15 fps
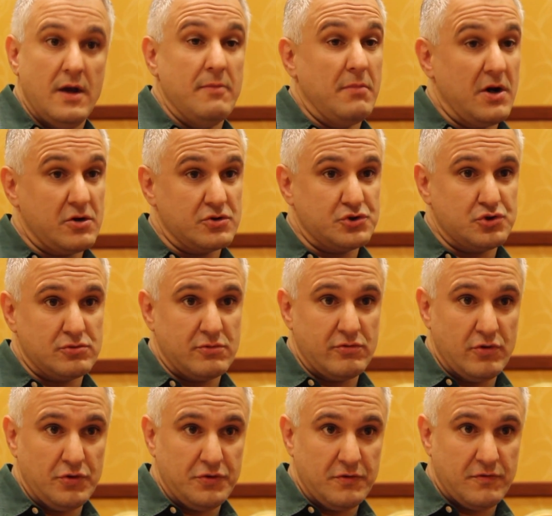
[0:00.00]
And Michael Shermer
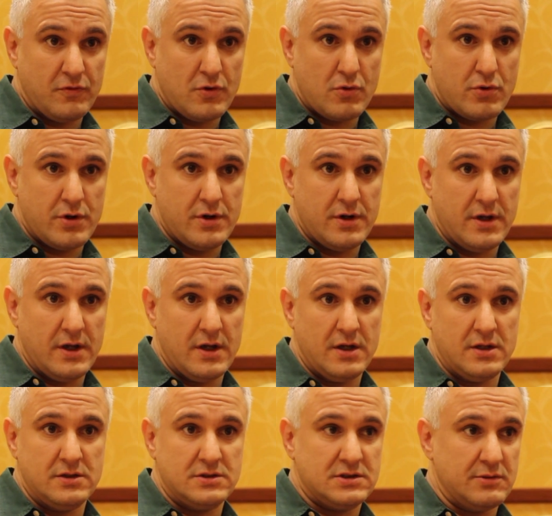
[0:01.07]
wrote the foreword,
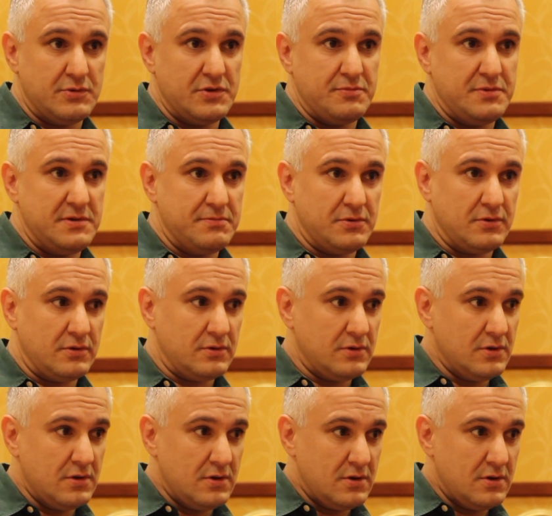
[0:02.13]
and some of the people